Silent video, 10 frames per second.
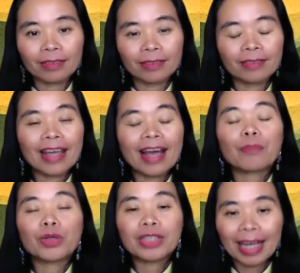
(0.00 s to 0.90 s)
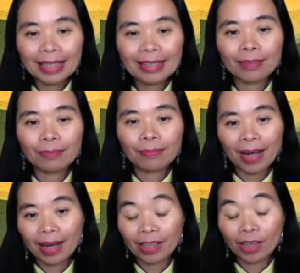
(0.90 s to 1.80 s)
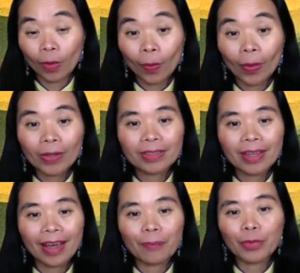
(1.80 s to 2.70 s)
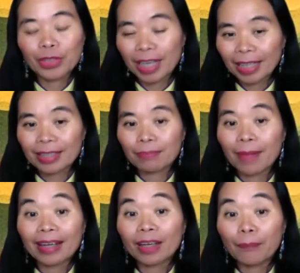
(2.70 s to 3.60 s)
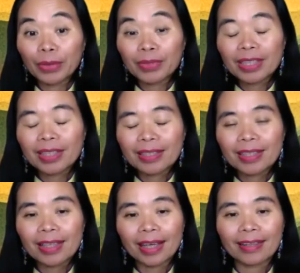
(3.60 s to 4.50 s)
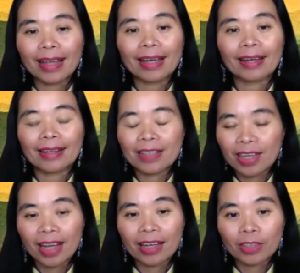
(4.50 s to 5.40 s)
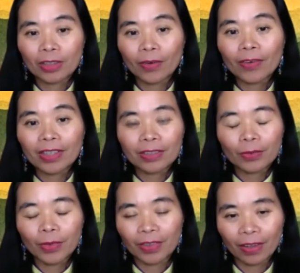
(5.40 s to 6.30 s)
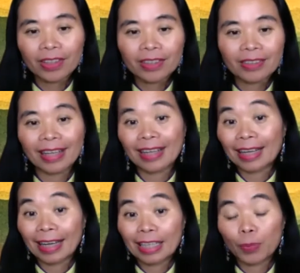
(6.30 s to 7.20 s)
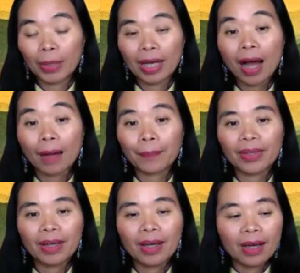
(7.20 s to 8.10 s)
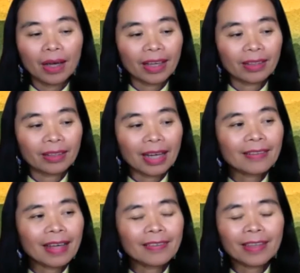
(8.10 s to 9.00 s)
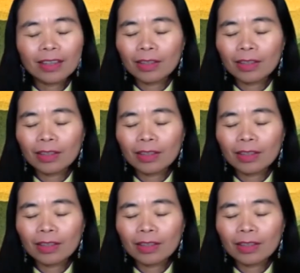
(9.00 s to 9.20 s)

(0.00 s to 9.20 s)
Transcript: are protected by laws, they are protected by the community, and they can share their stories with others, and they can speak up. And I think